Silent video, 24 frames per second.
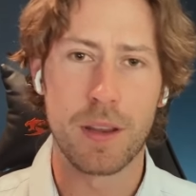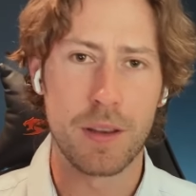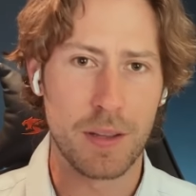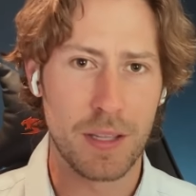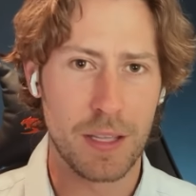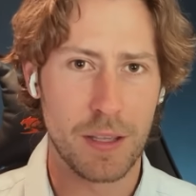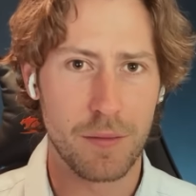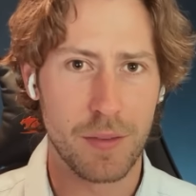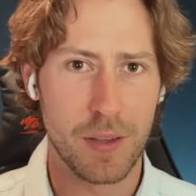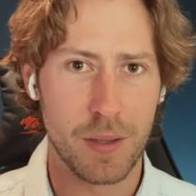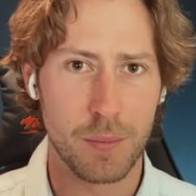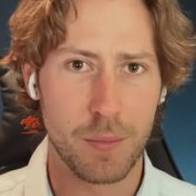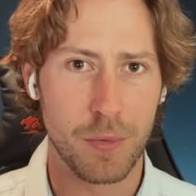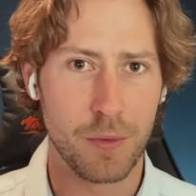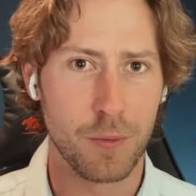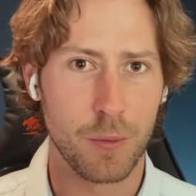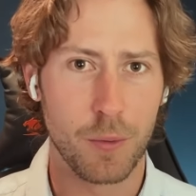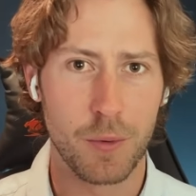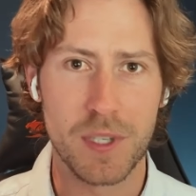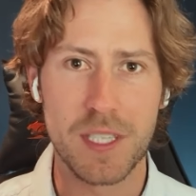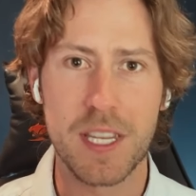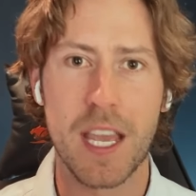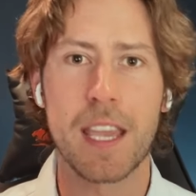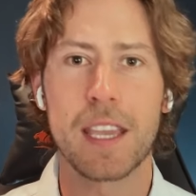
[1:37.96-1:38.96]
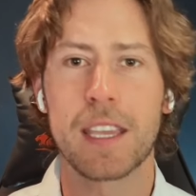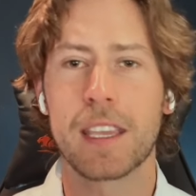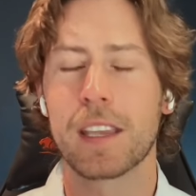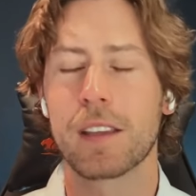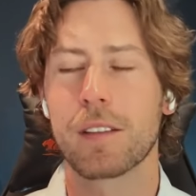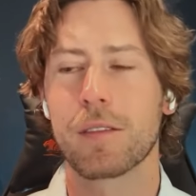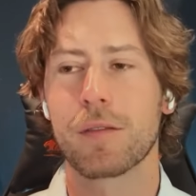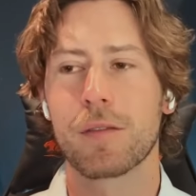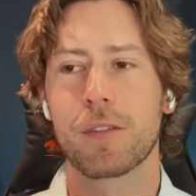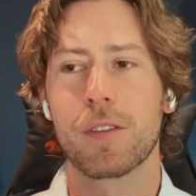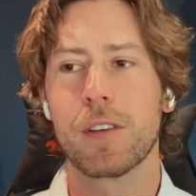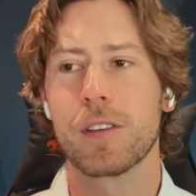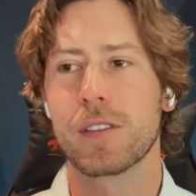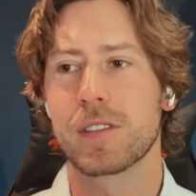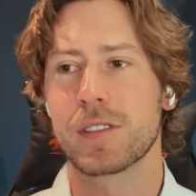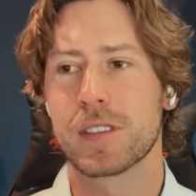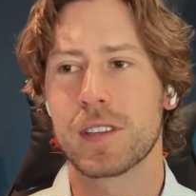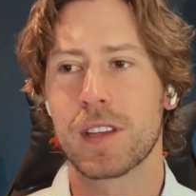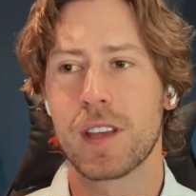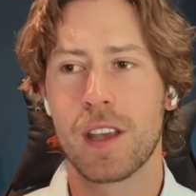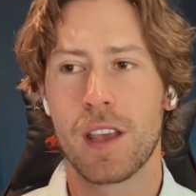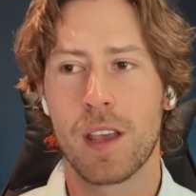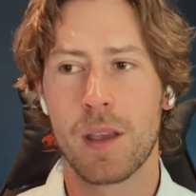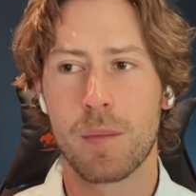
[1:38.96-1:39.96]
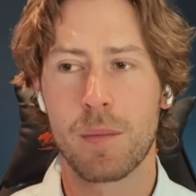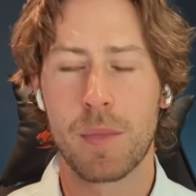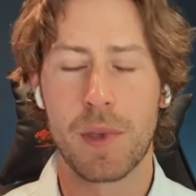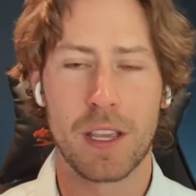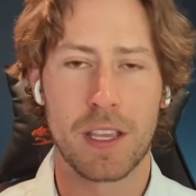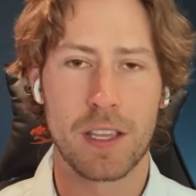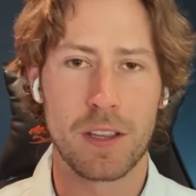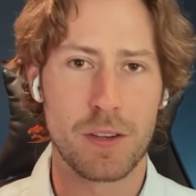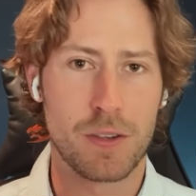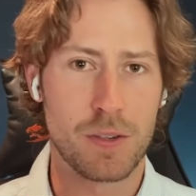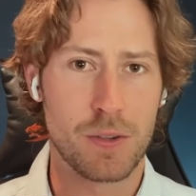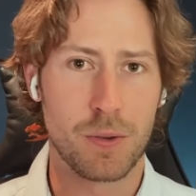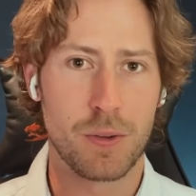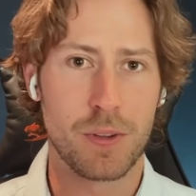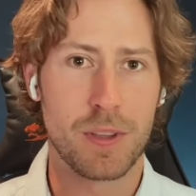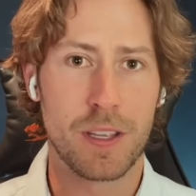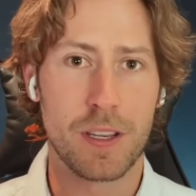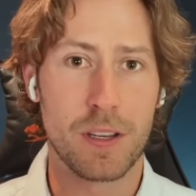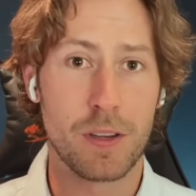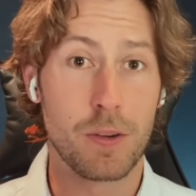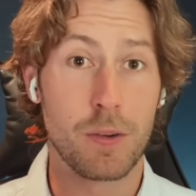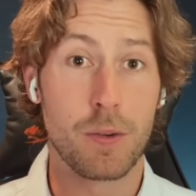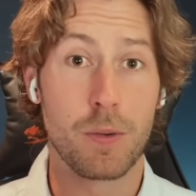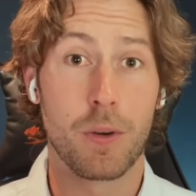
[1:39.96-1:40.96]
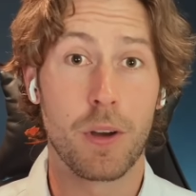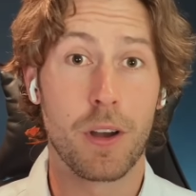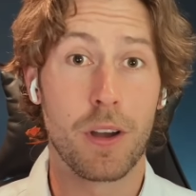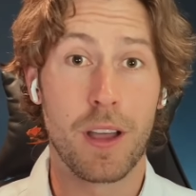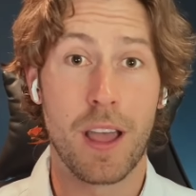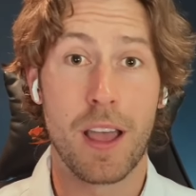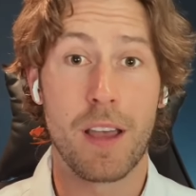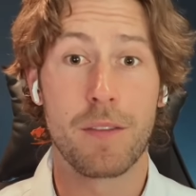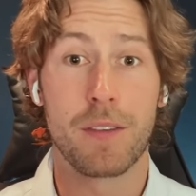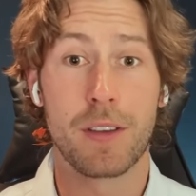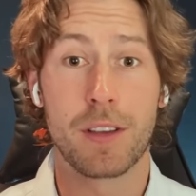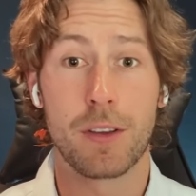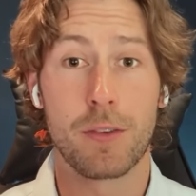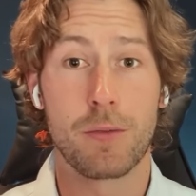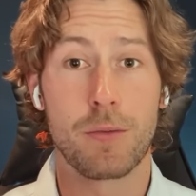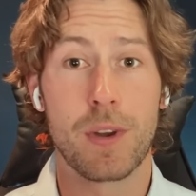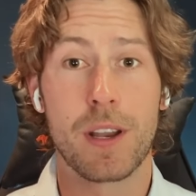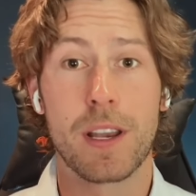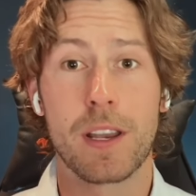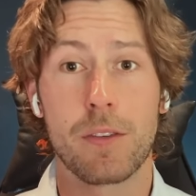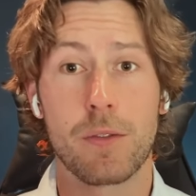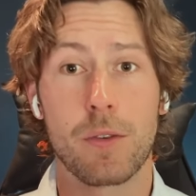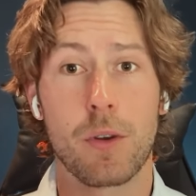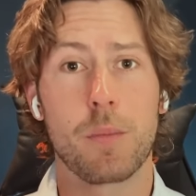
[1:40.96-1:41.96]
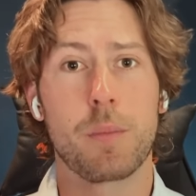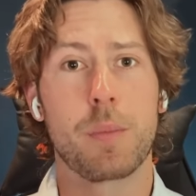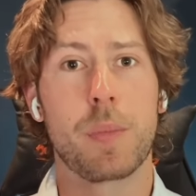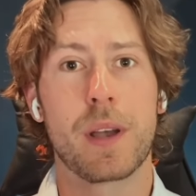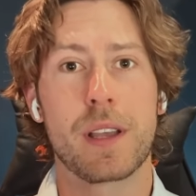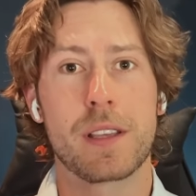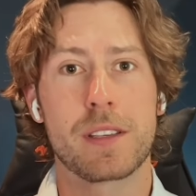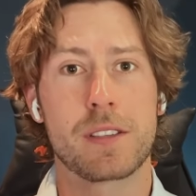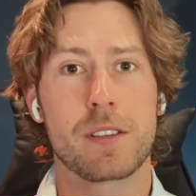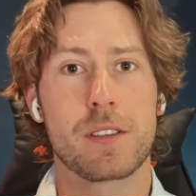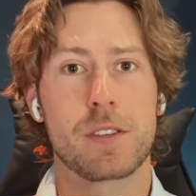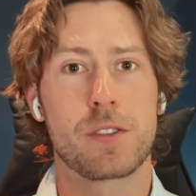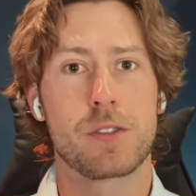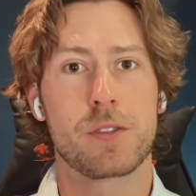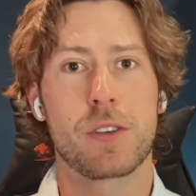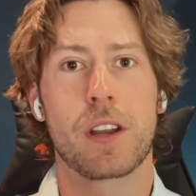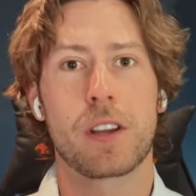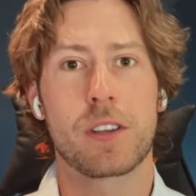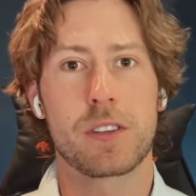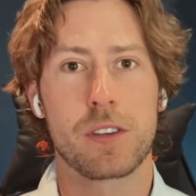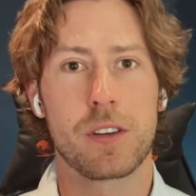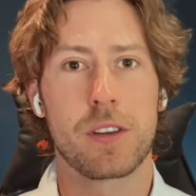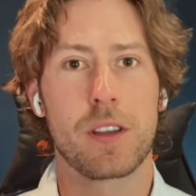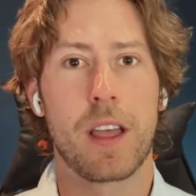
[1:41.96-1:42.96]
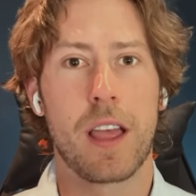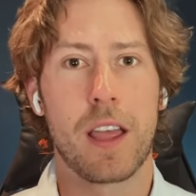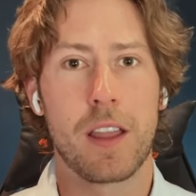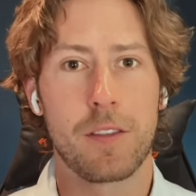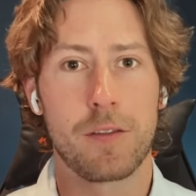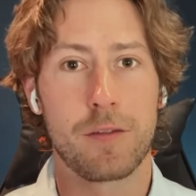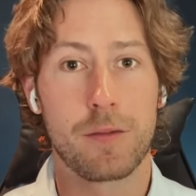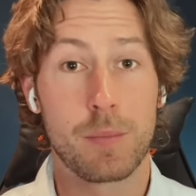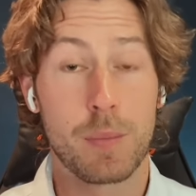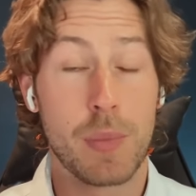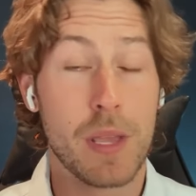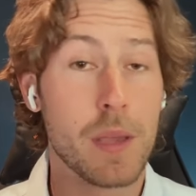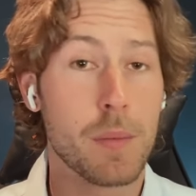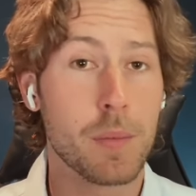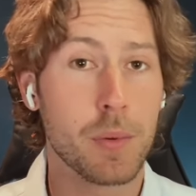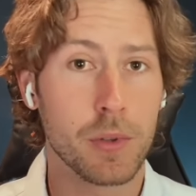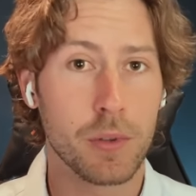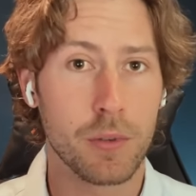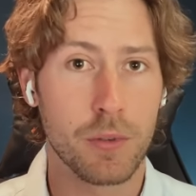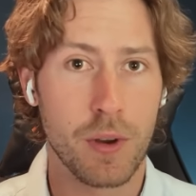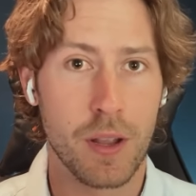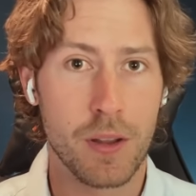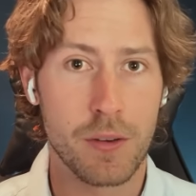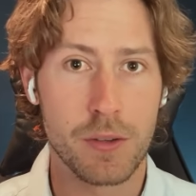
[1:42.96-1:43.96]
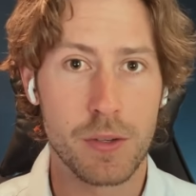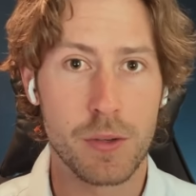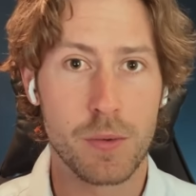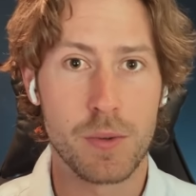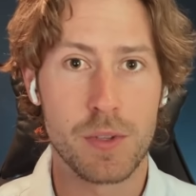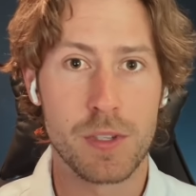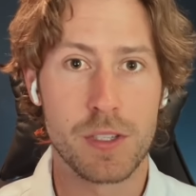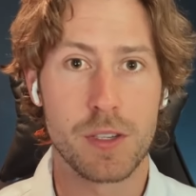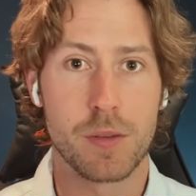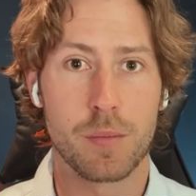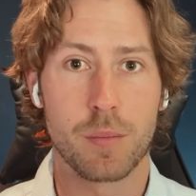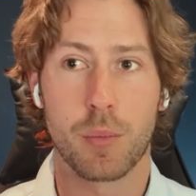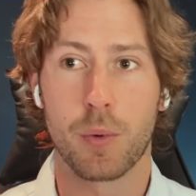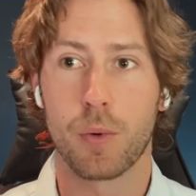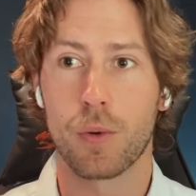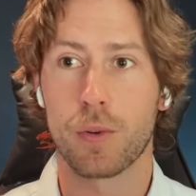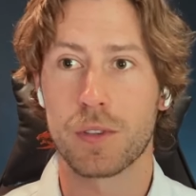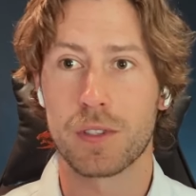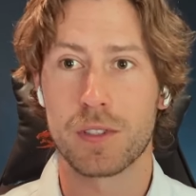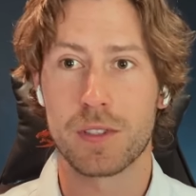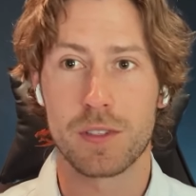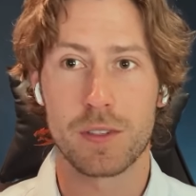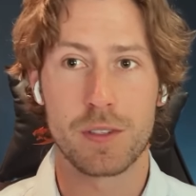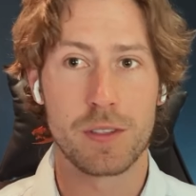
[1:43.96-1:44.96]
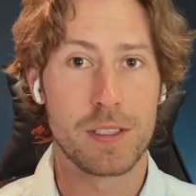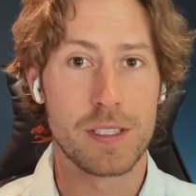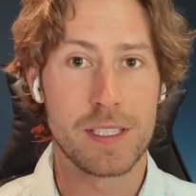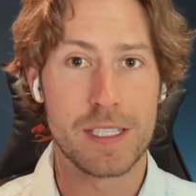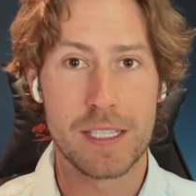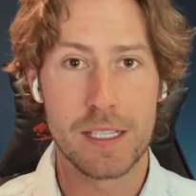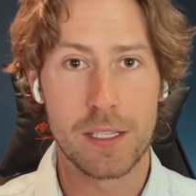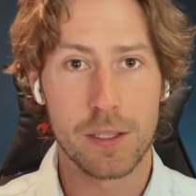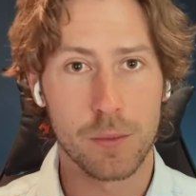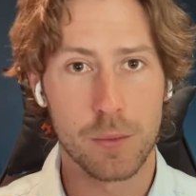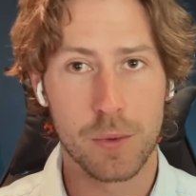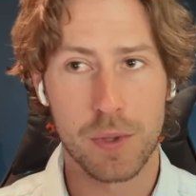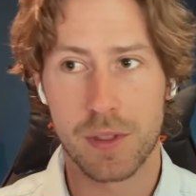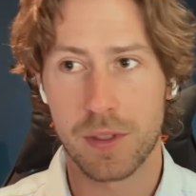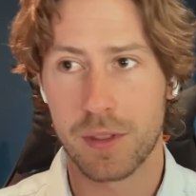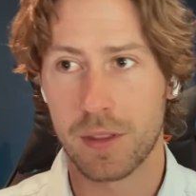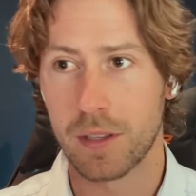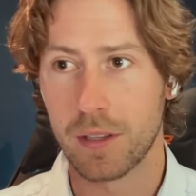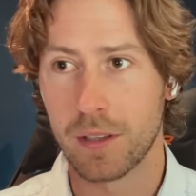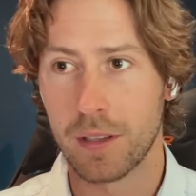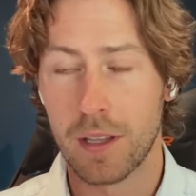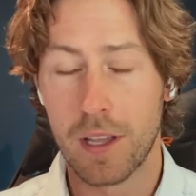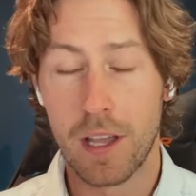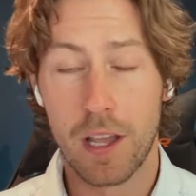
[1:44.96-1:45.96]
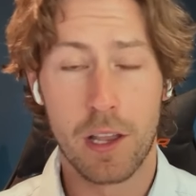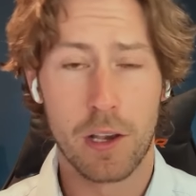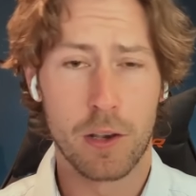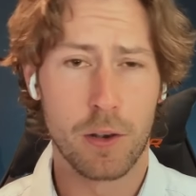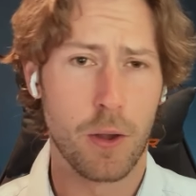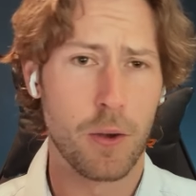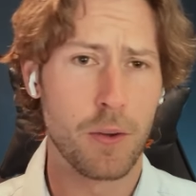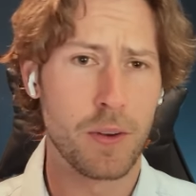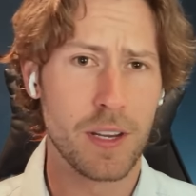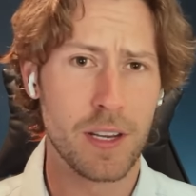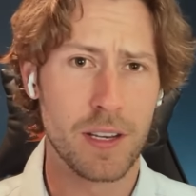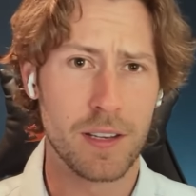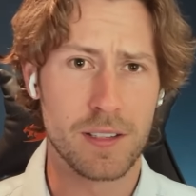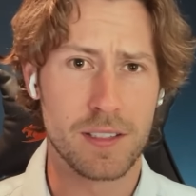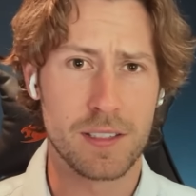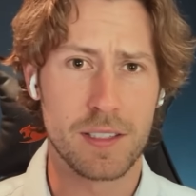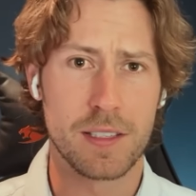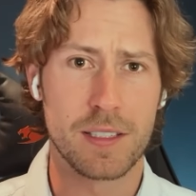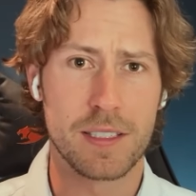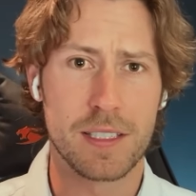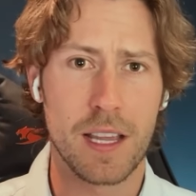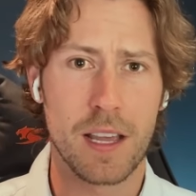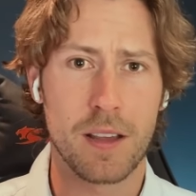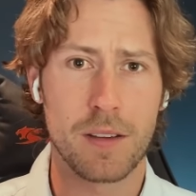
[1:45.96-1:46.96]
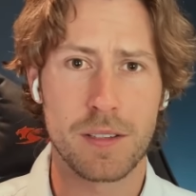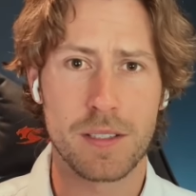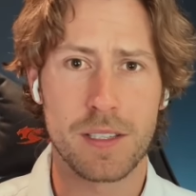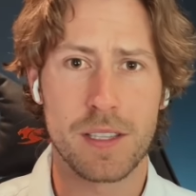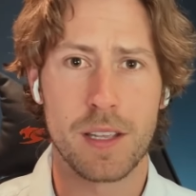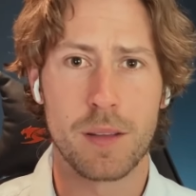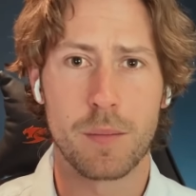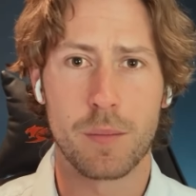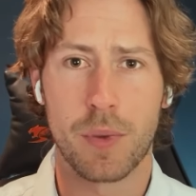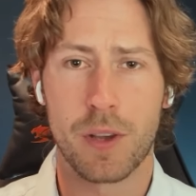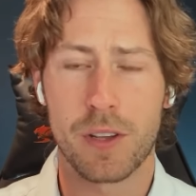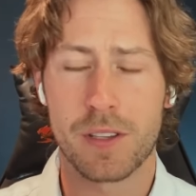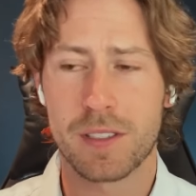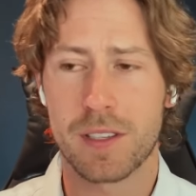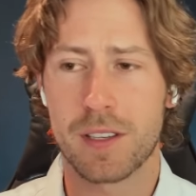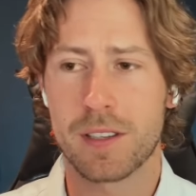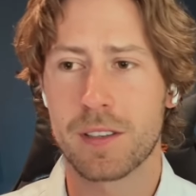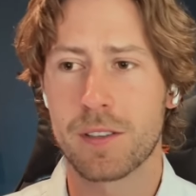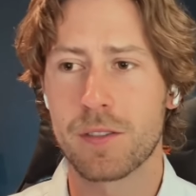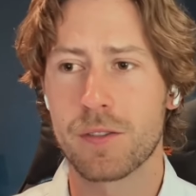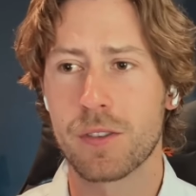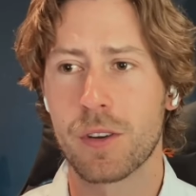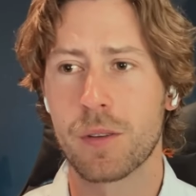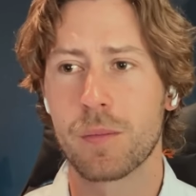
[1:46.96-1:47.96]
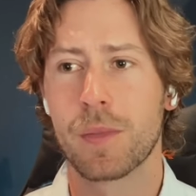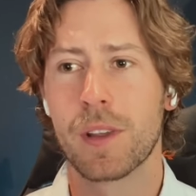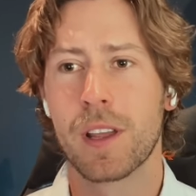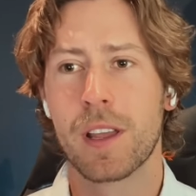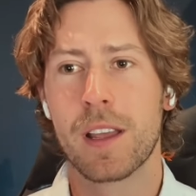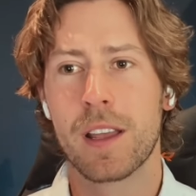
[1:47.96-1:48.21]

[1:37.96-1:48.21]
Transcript: Giving before taking first, making sure that you are having a really robust structure and people around you and support to deal with the loneliness, the doubt, the imposter syndrome.